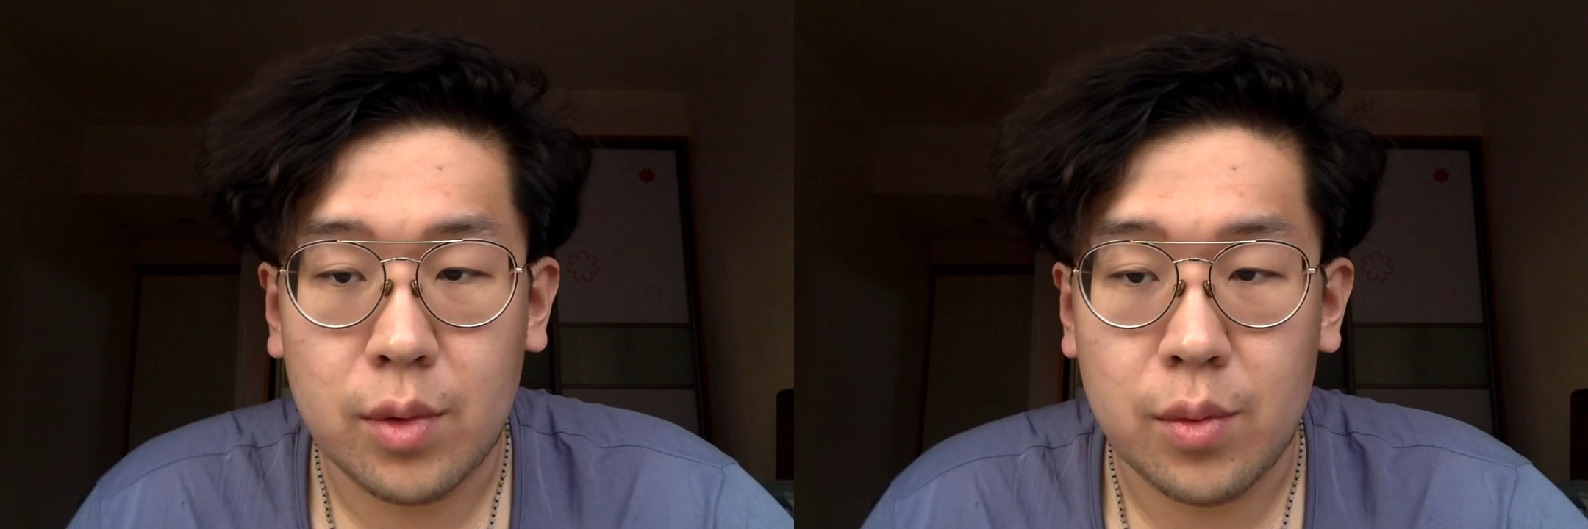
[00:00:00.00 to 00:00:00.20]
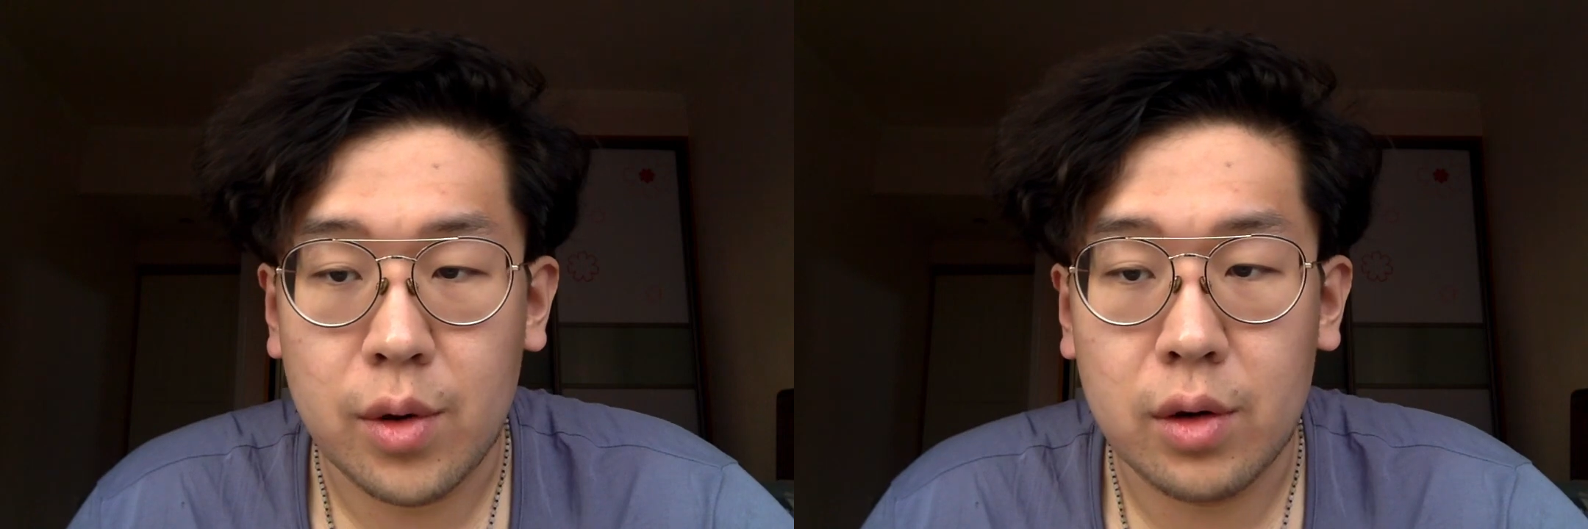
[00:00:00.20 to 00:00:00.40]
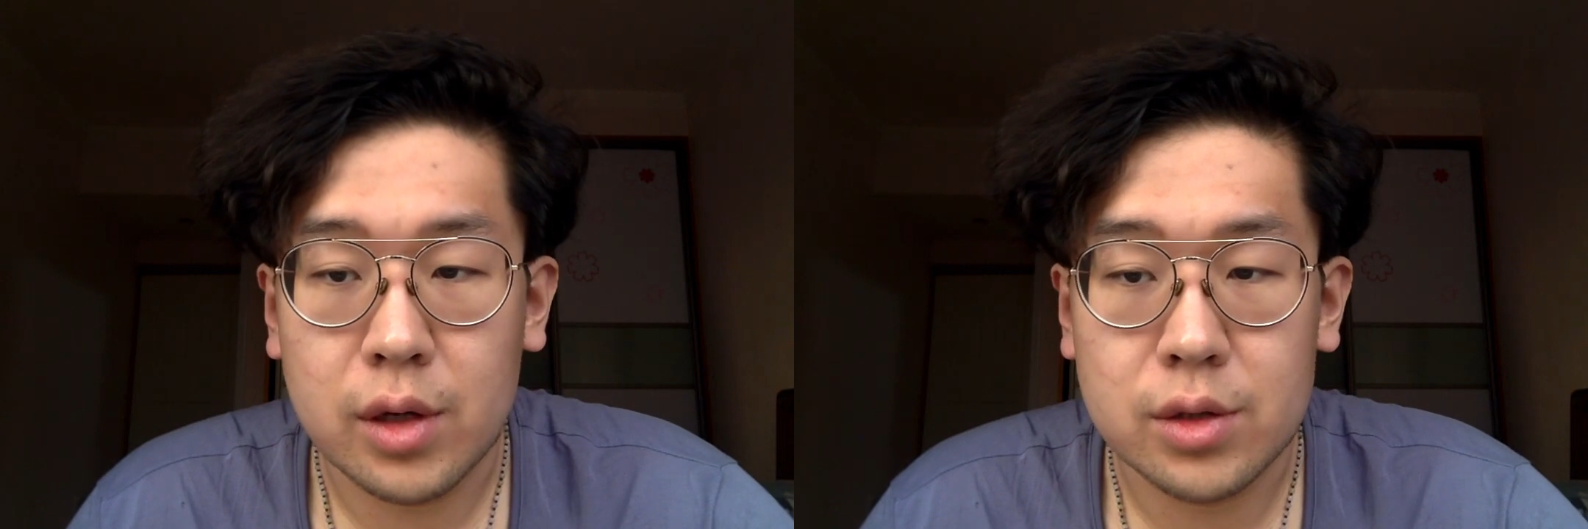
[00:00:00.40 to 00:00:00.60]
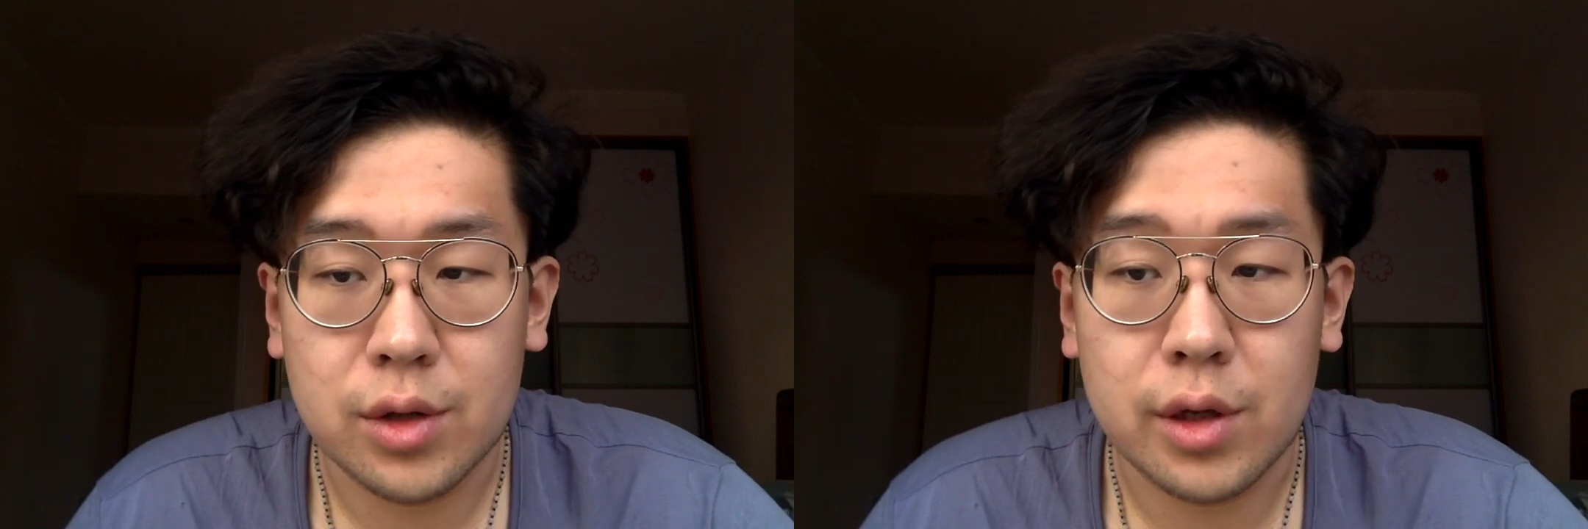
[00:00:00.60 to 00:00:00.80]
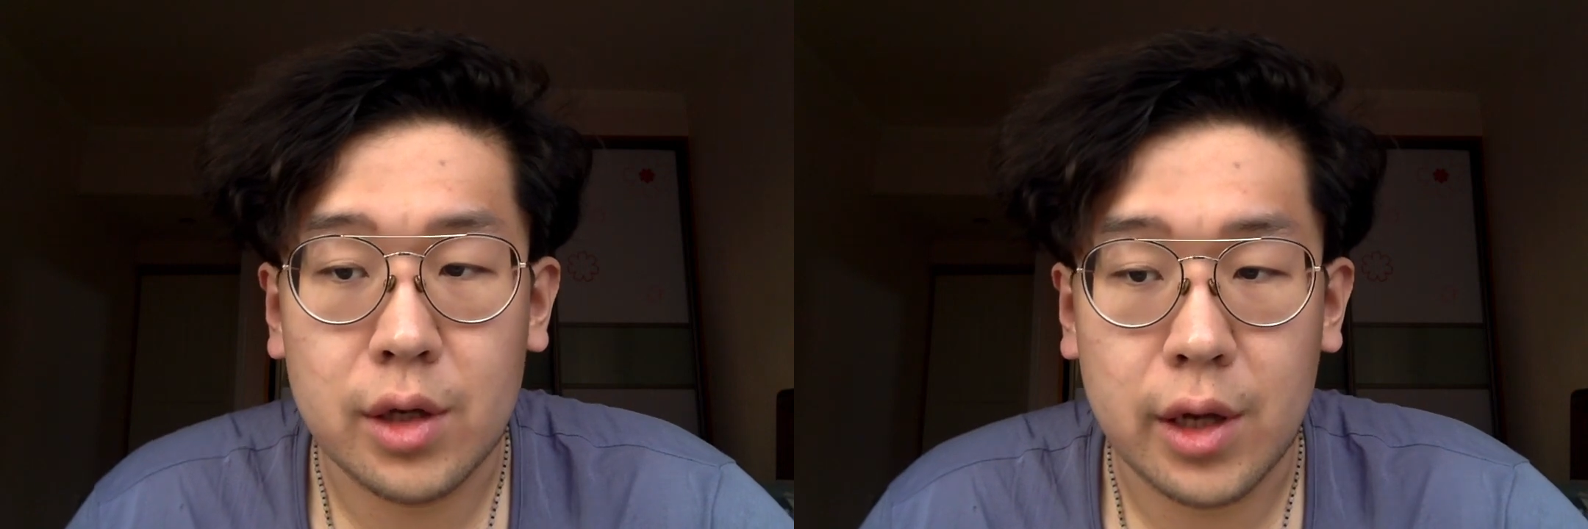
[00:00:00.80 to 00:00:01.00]
willing to
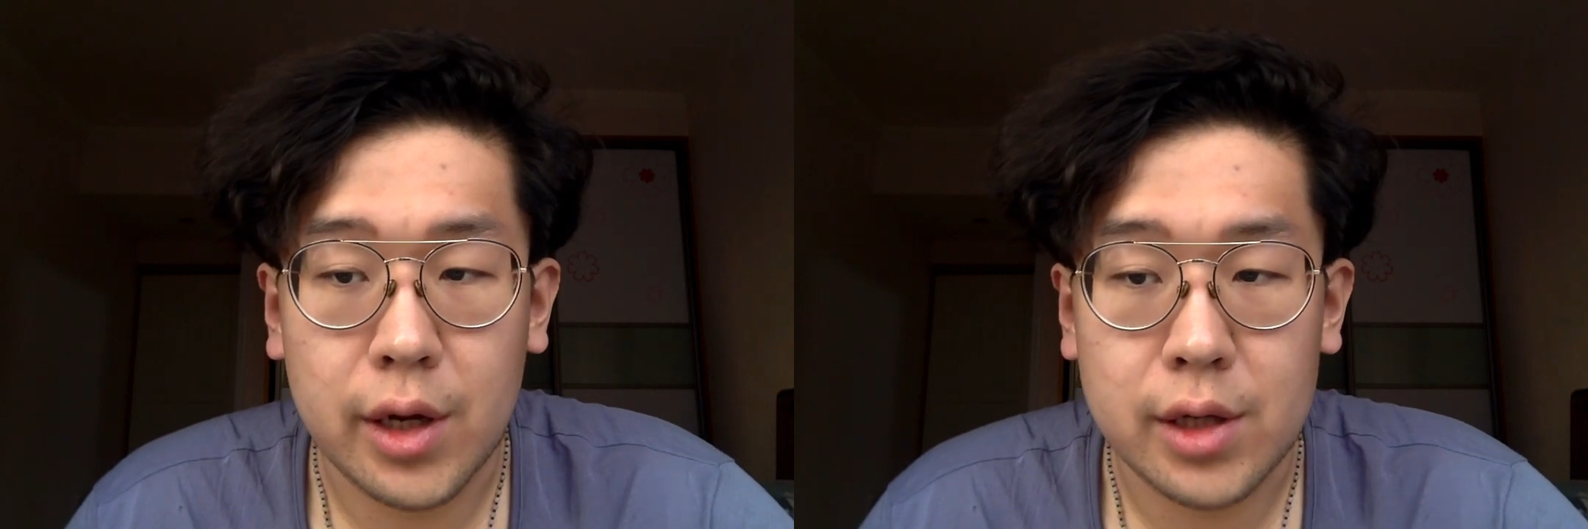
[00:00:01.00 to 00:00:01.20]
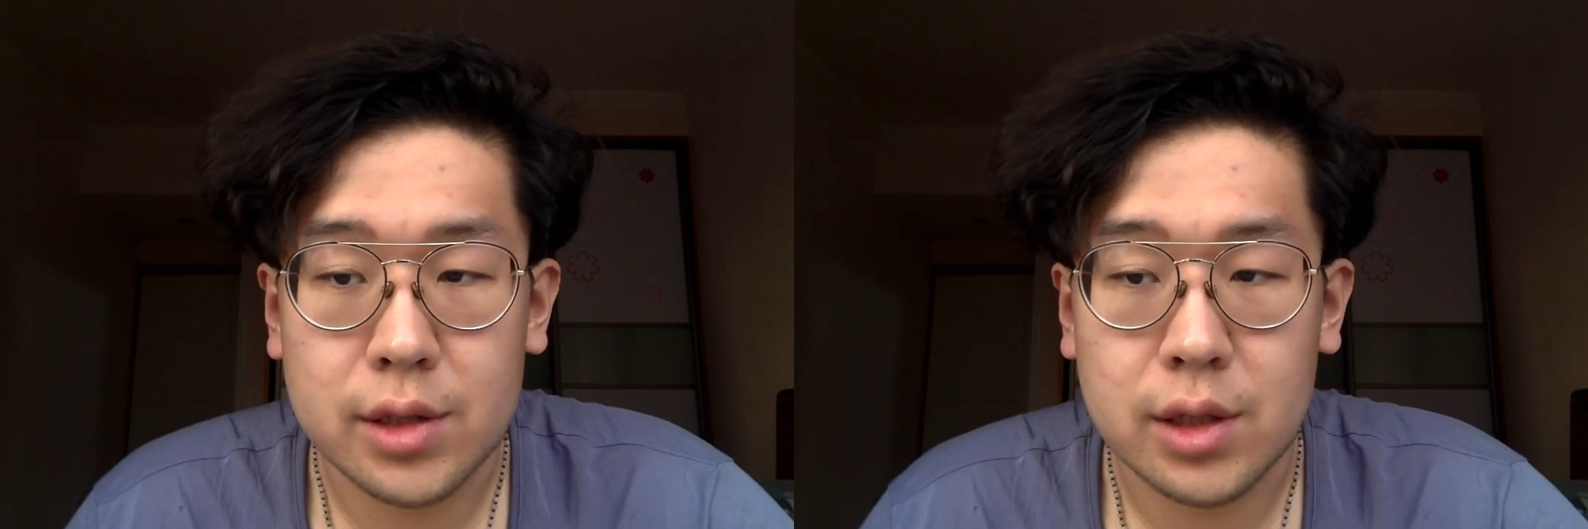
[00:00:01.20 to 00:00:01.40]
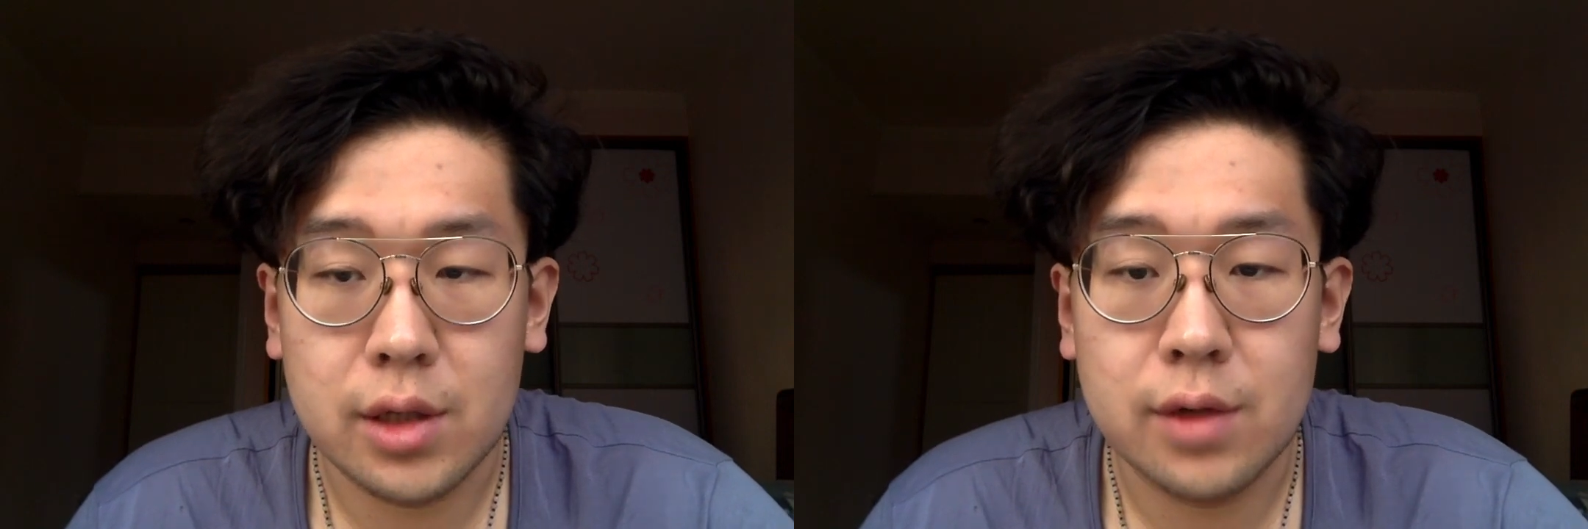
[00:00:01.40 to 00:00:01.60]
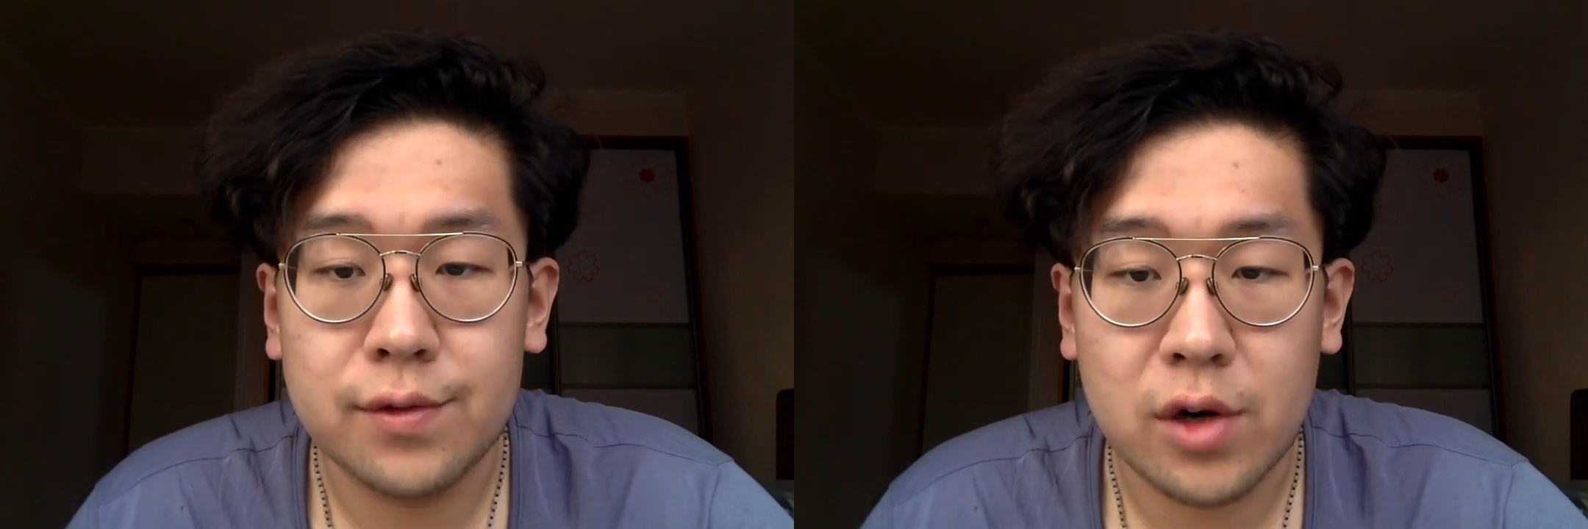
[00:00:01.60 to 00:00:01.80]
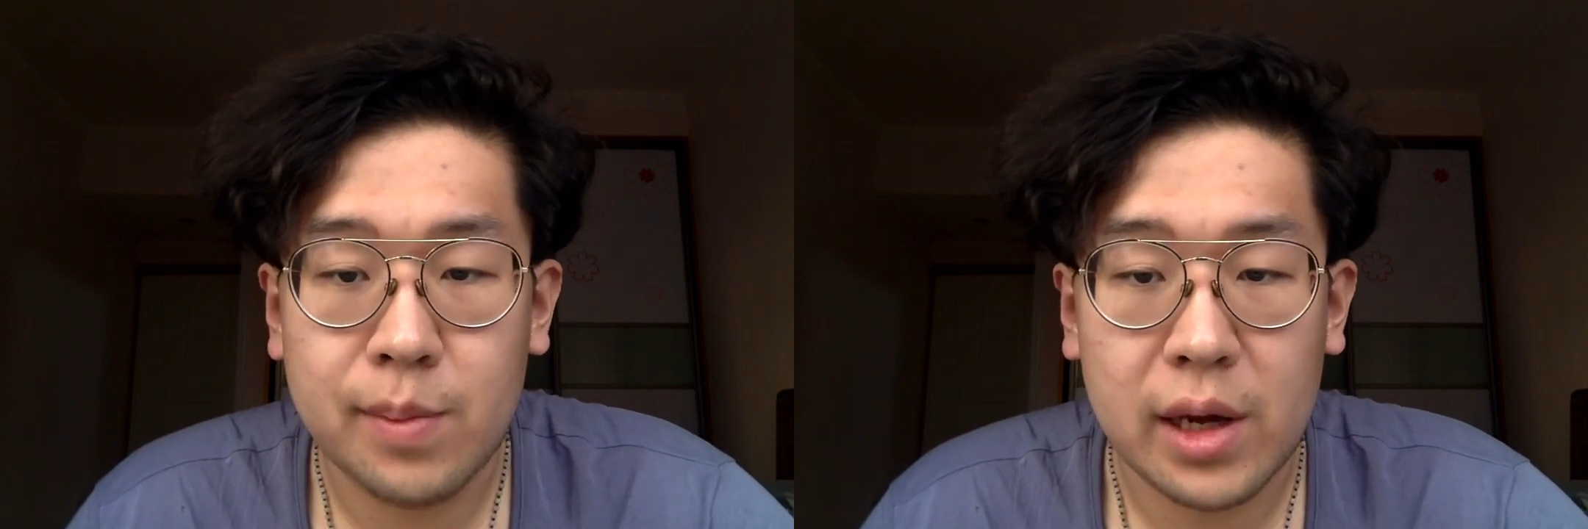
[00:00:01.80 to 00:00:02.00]
engage and learn from